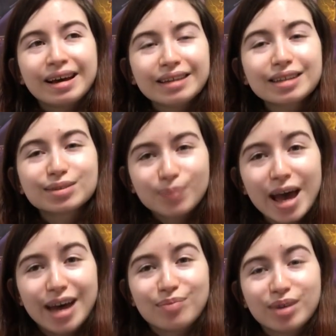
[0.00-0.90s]
And that's
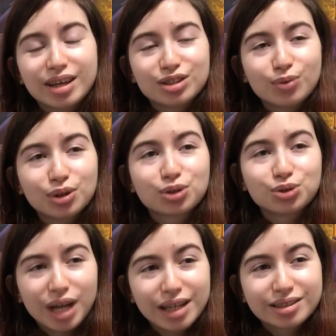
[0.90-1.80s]
bad because you want to
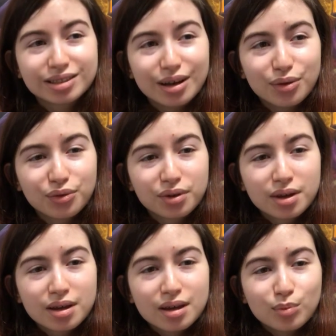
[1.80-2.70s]
create stuff,
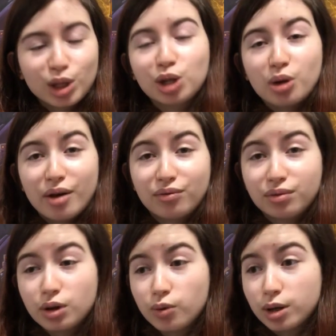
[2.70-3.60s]
then you have
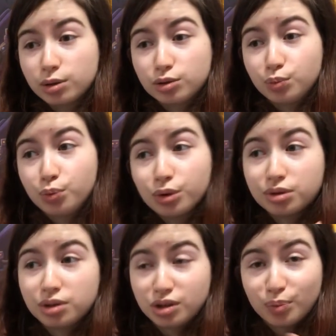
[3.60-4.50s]
nowhere to
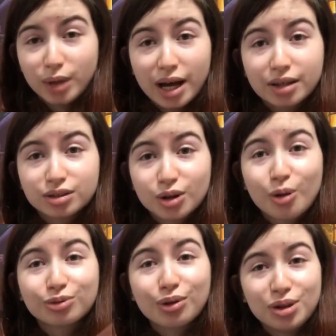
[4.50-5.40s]
put the supplies
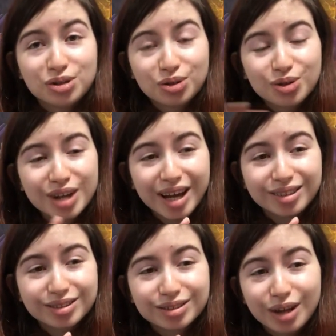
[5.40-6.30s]
or the things you
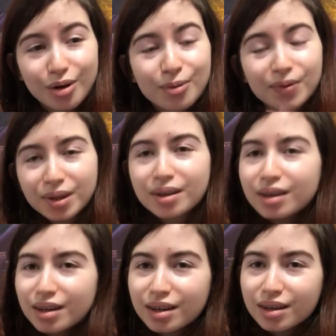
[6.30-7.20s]
create, so
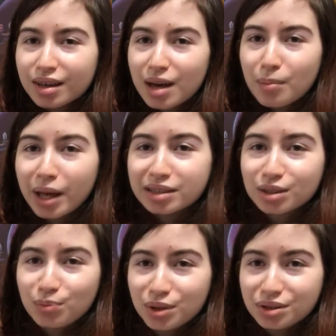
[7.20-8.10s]
a
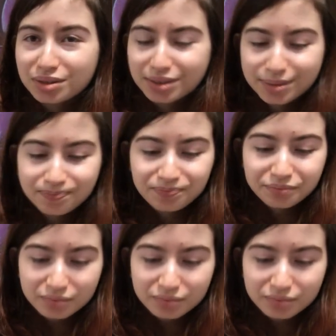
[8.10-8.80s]
mess appears.